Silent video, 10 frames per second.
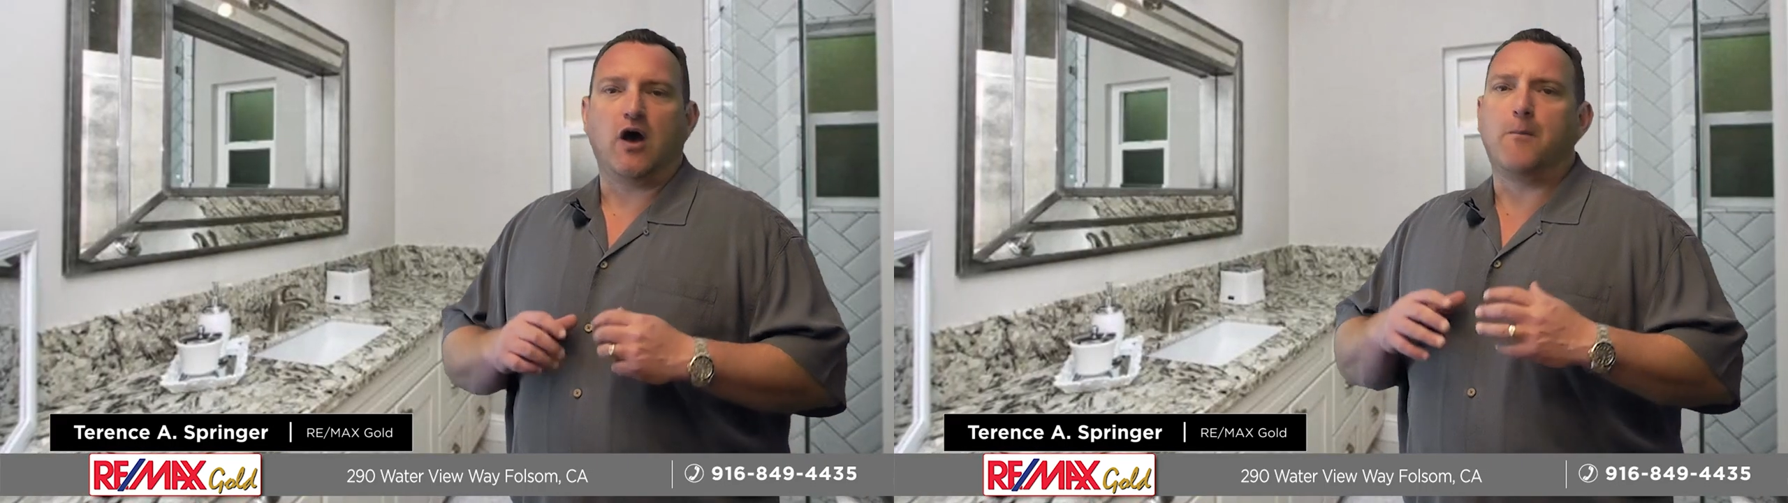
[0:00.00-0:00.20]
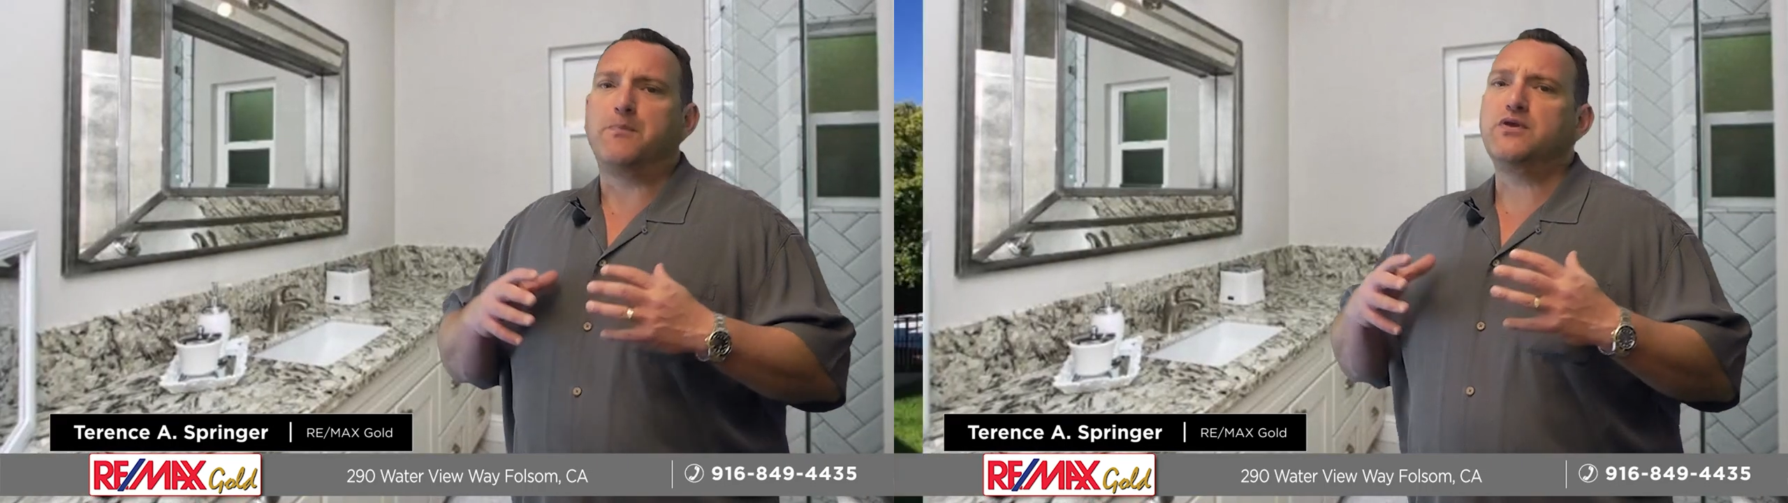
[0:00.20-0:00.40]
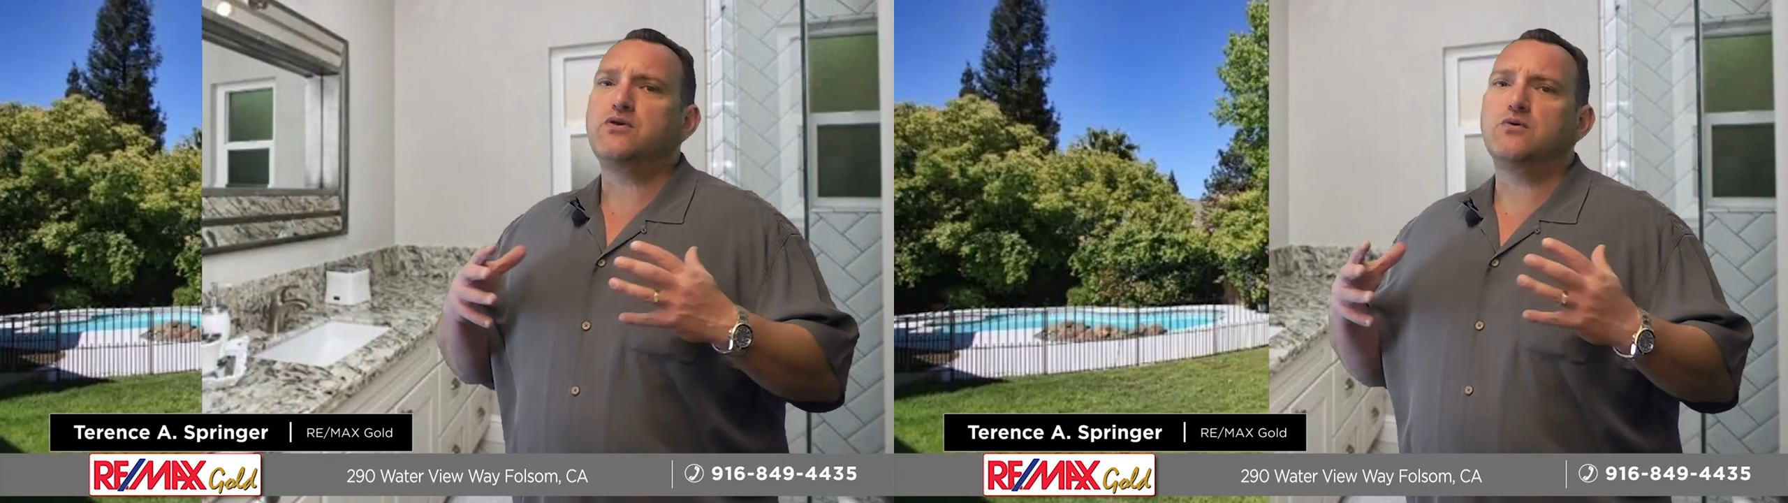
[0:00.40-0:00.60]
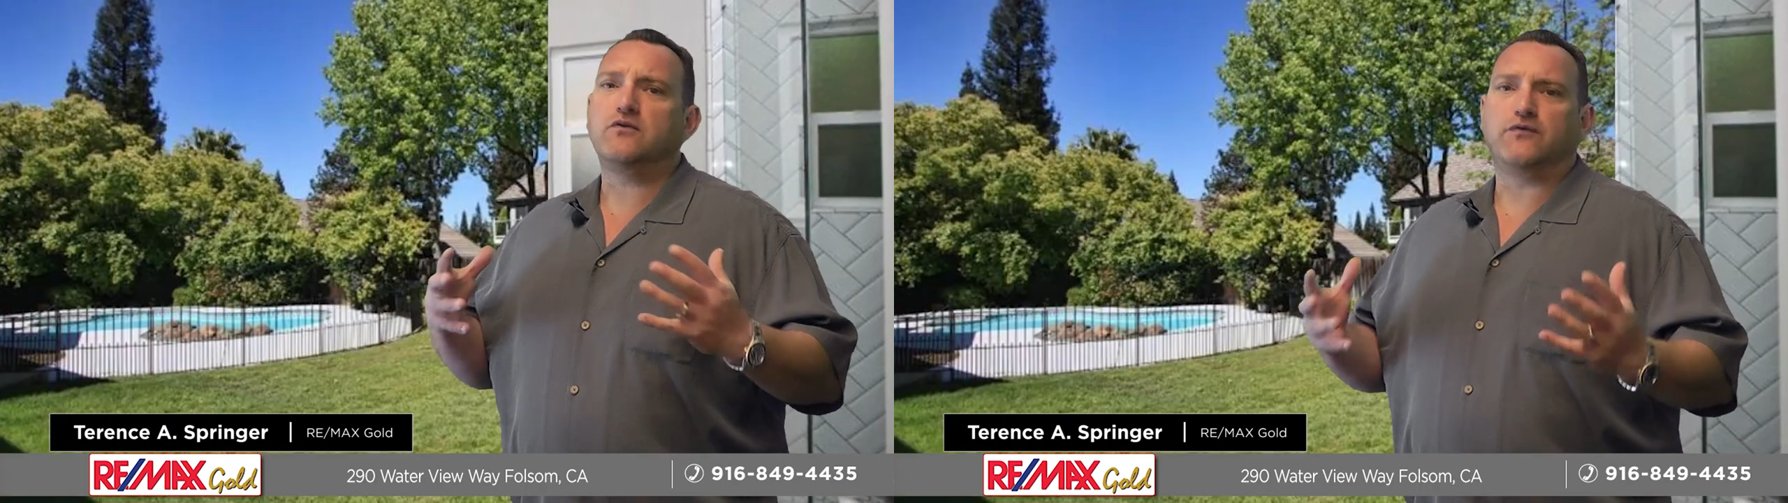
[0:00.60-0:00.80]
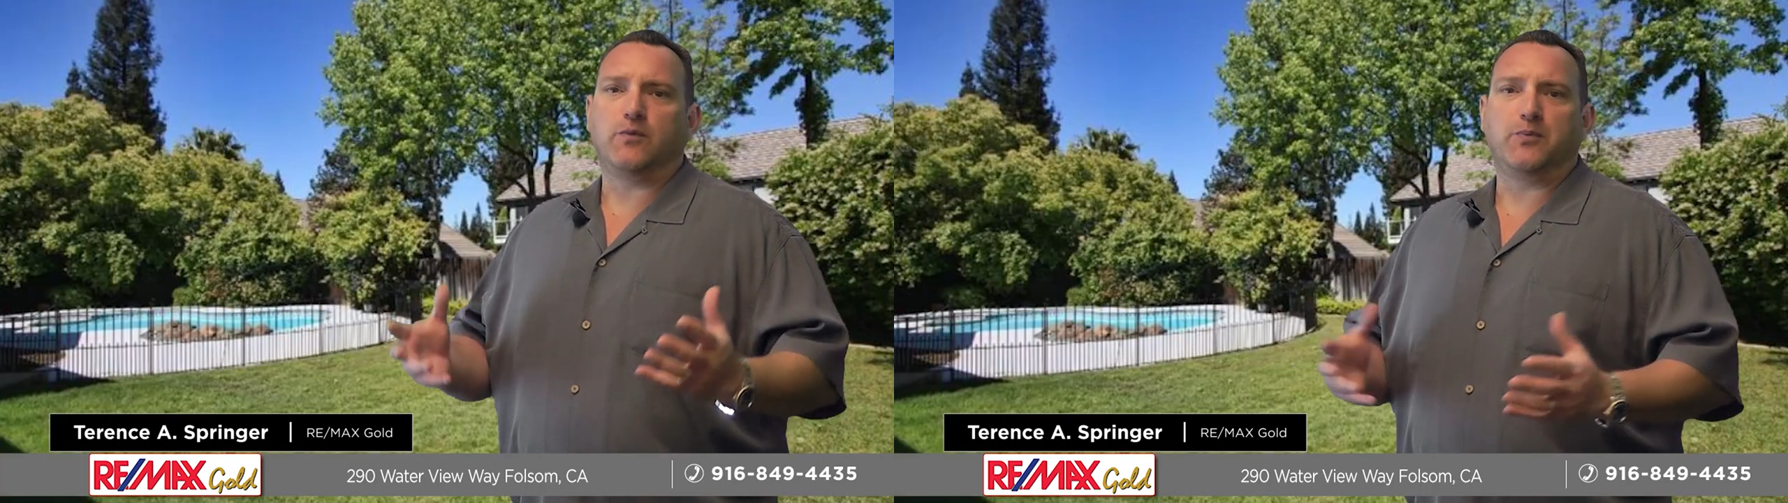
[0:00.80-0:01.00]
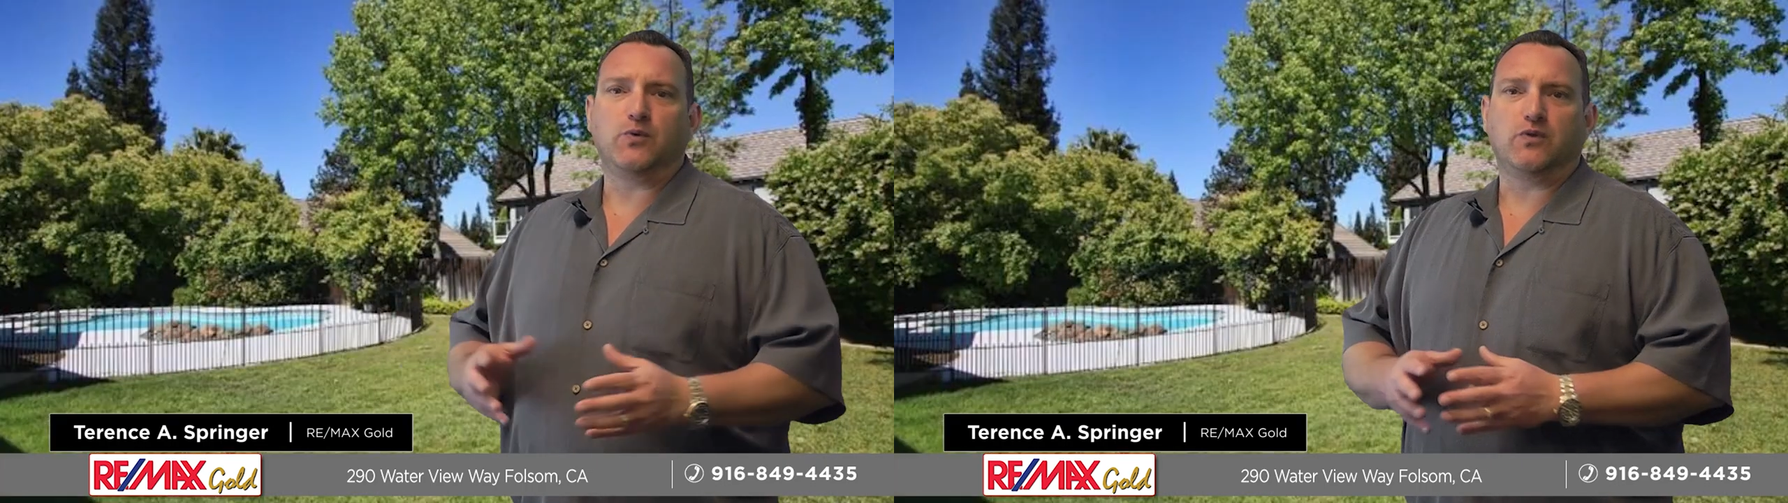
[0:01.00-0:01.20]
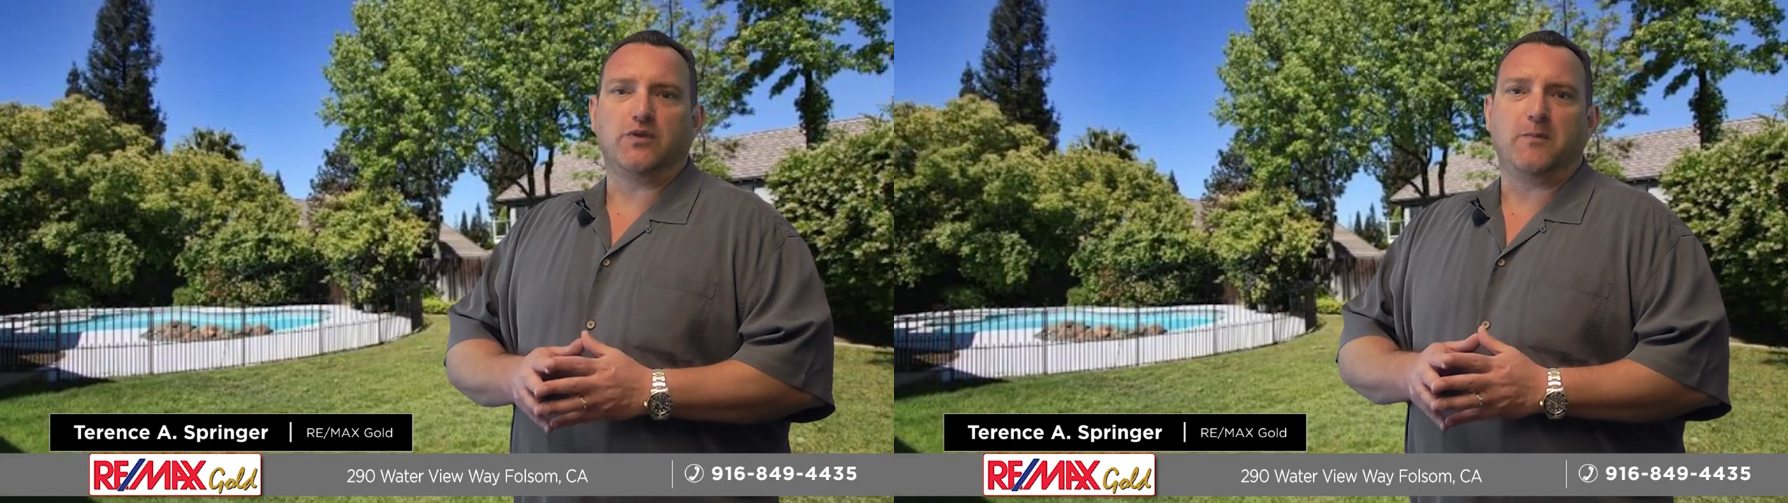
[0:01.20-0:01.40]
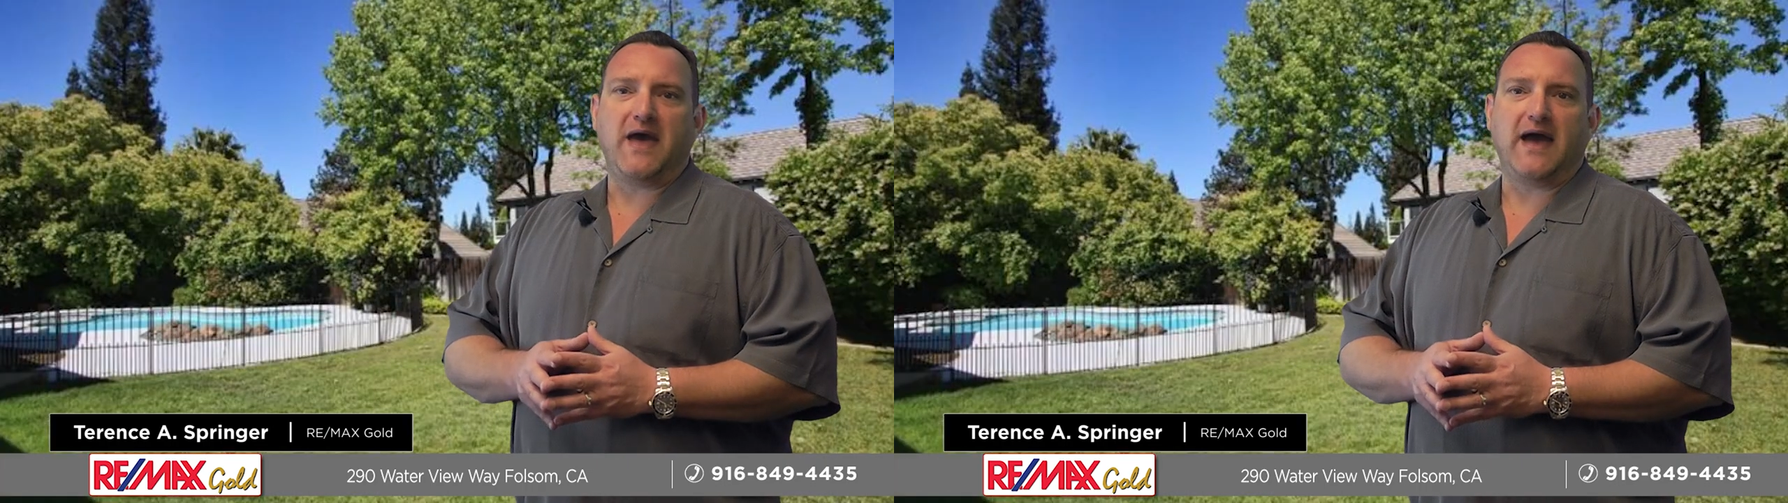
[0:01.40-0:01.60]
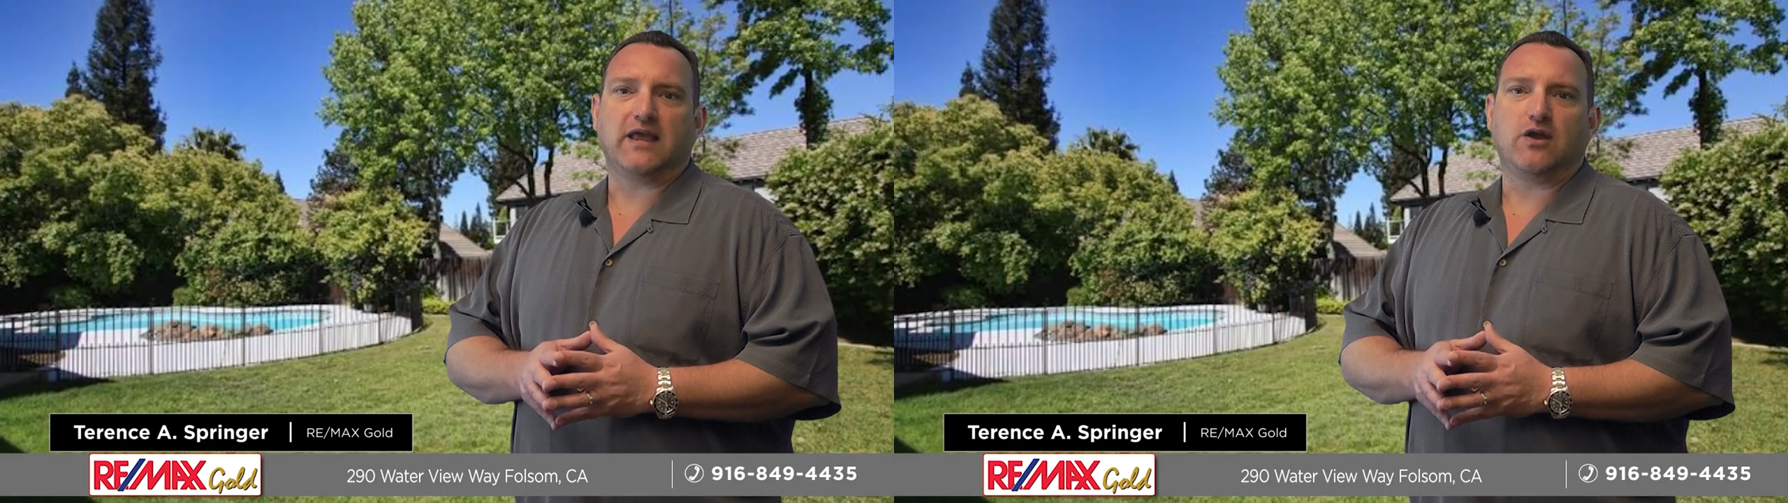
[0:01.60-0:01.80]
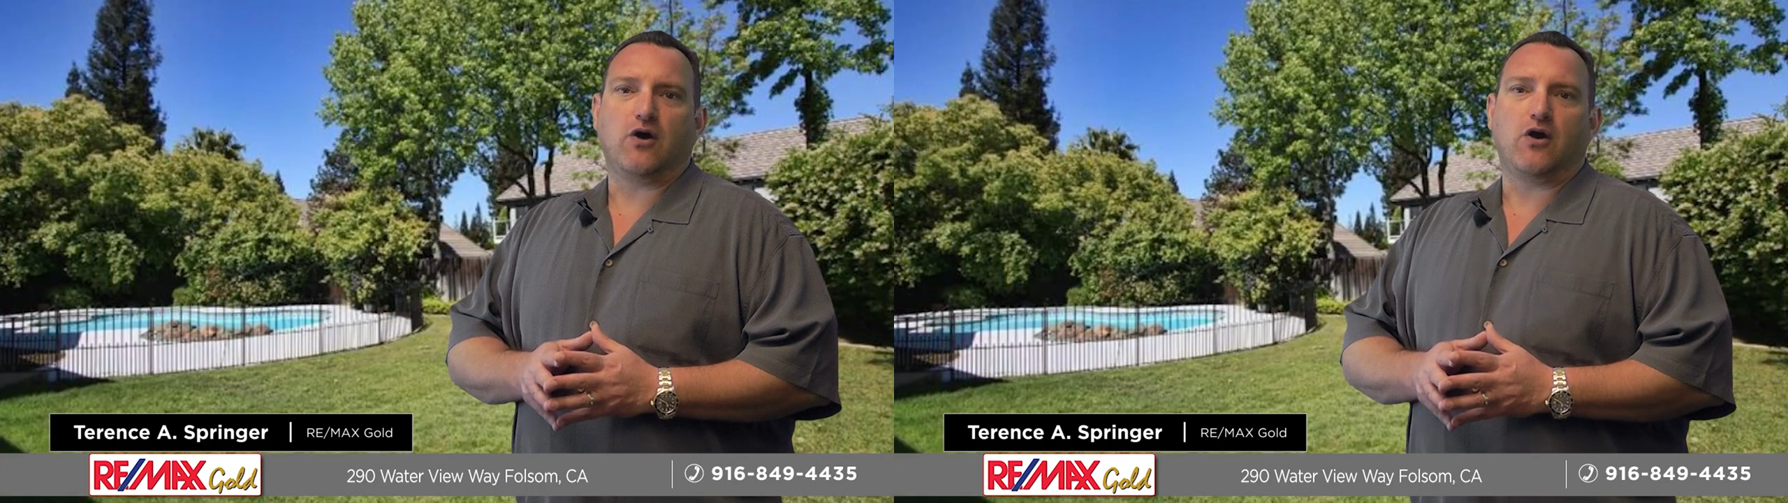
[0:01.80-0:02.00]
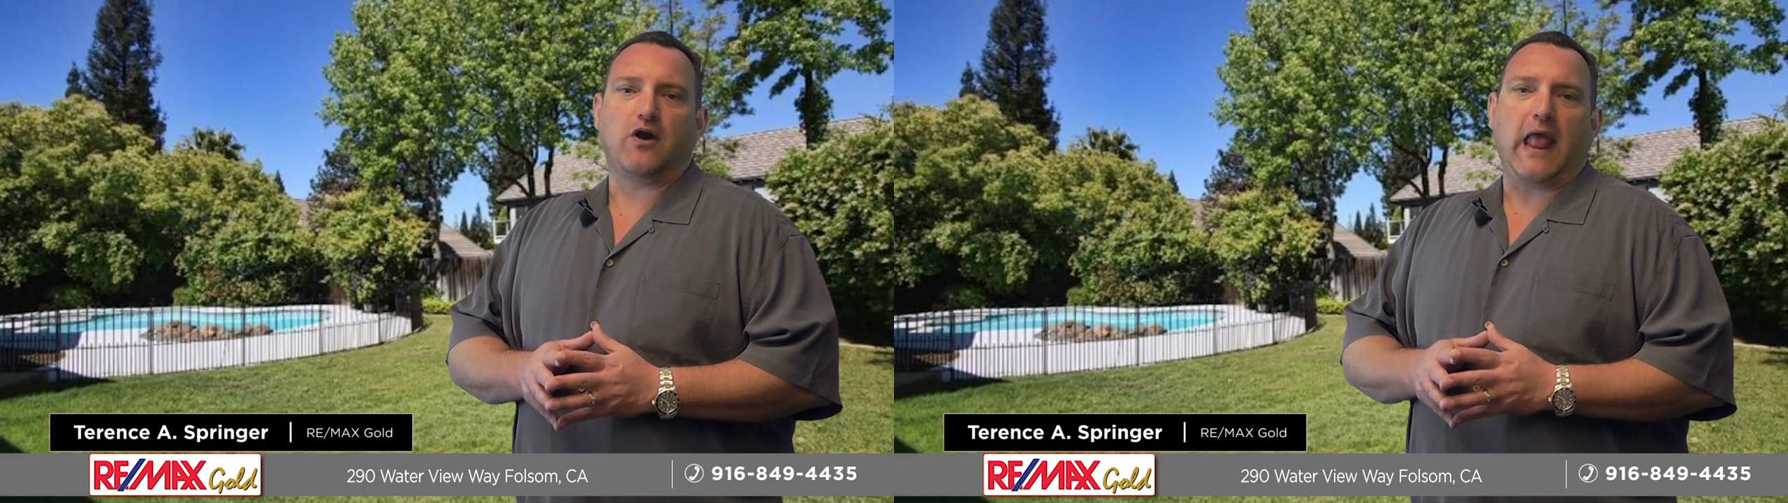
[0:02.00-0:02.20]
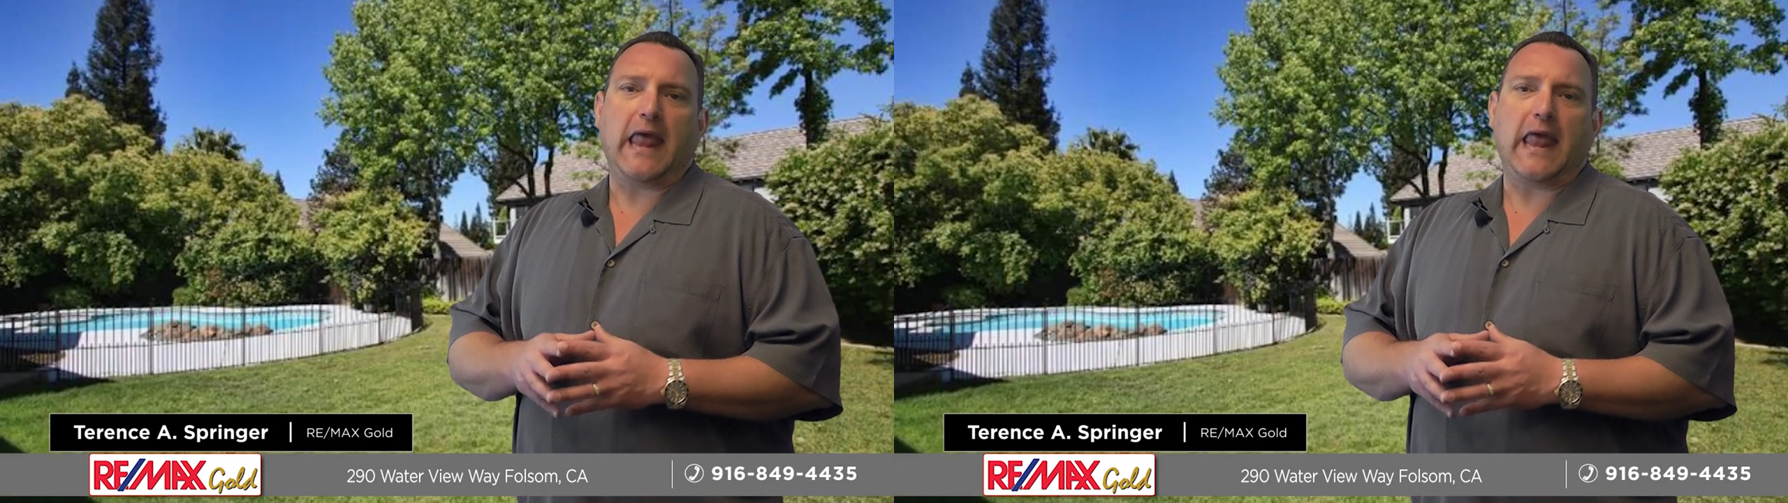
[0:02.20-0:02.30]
a beautiful pool in the backyard,